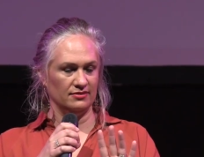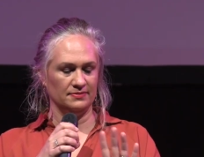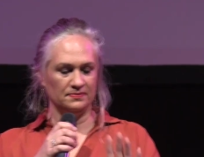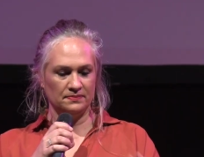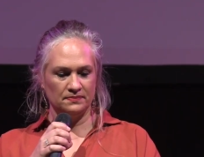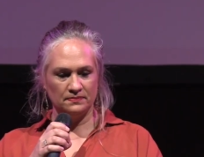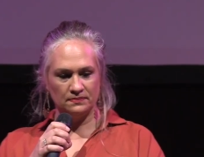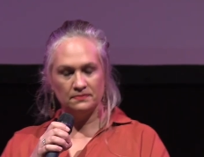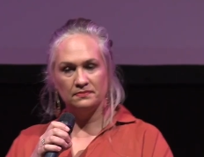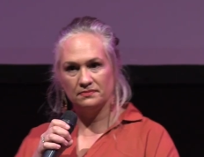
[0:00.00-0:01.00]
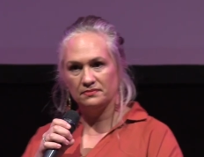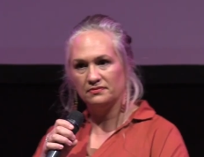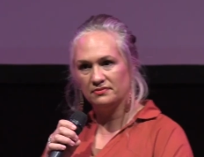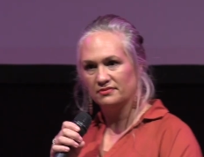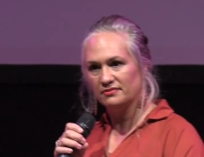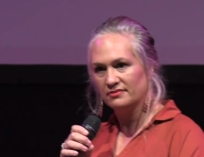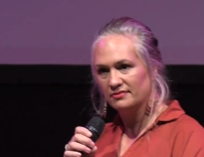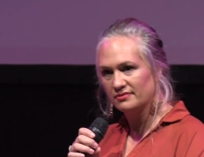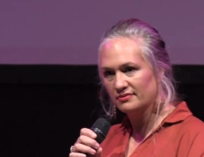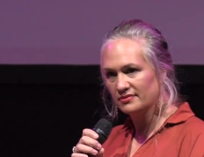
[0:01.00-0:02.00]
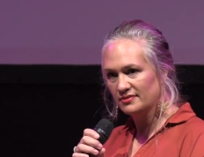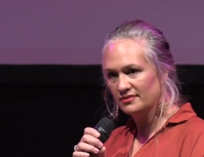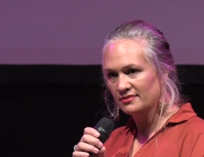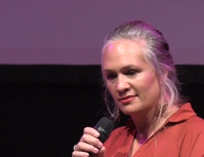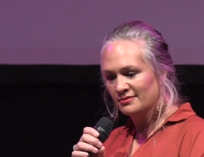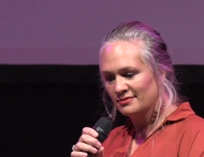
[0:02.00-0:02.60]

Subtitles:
Nothing is said.